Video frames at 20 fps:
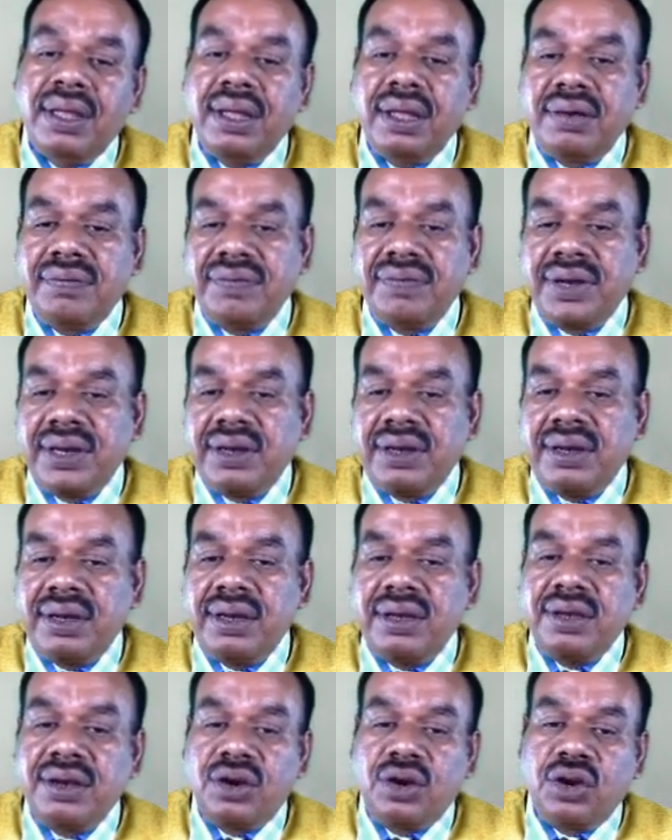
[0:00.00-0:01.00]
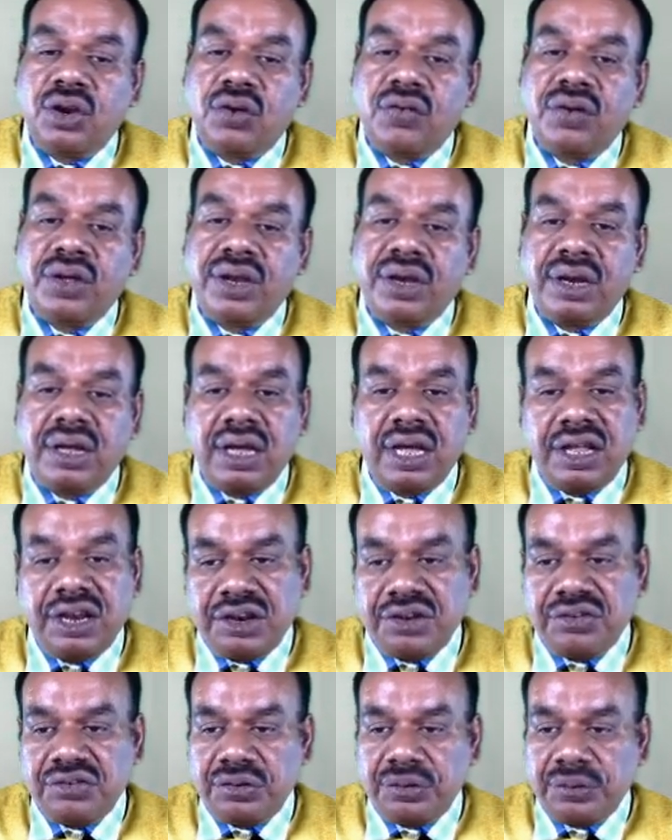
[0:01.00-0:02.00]
inventory turnover
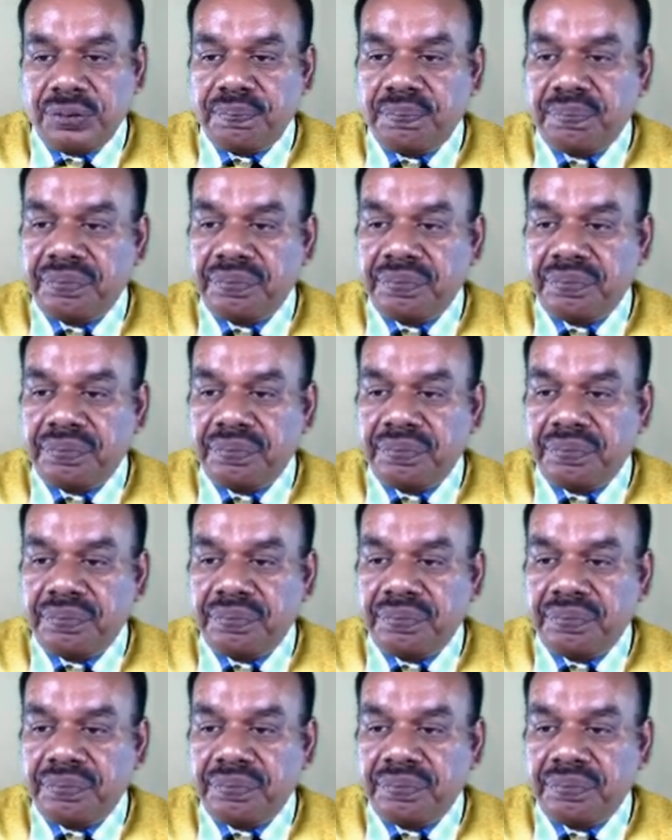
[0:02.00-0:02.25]
ratio.